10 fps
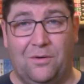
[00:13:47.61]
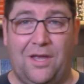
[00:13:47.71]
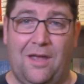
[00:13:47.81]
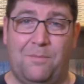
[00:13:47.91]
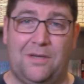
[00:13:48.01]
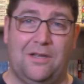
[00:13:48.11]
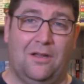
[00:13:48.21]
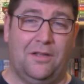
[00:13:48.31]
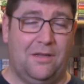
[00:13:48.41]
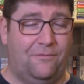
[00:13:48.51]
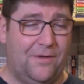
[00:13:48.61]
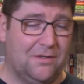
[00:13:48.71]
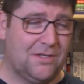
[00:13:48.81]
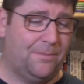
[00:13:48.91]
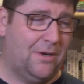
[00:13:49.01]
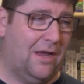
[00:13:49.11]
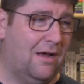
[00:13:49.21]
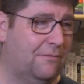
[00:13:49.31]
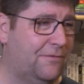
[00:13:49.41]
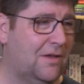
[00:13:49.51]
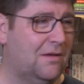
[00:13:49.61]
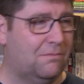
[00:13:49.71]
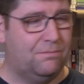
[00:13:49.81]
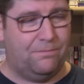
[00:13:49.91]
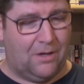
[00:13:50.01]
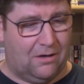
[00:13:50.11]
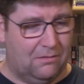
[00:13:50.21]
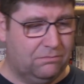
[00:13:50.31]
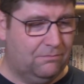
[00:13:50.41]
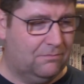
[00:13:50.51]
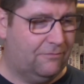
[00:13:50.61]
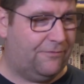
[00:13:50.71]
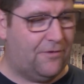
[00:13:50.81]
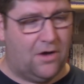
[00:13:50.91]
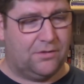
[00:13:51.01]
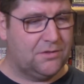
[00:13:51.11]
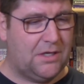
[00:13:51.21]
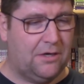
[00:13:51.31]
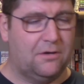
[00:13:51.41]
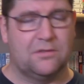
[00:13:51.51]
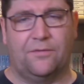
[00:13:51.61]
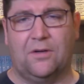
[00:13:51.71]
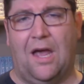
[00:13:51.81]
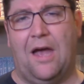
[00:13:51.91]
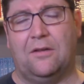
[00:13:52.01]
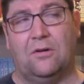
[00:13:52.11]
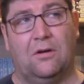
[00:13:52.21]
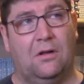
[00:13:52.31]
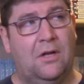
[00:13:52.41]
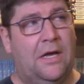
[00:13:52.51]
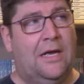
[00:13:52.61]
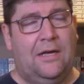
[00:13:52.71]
Okay, big deal. He feels up an elf. He, you know, fondles the ears of a cat girl.